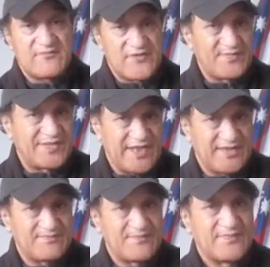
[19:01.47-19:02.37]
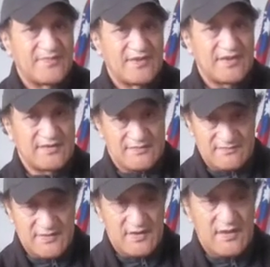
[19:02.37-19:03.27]
from there in
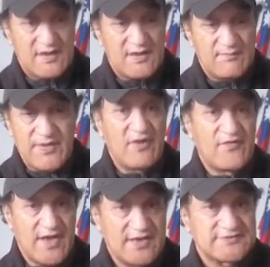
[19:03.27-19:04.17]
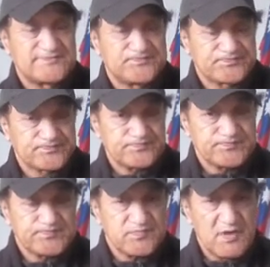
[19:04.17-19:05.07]
Belfast,
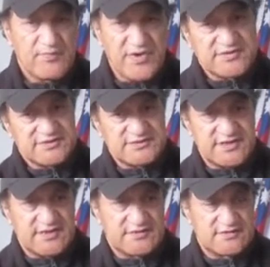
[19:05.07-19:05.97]
Protestant.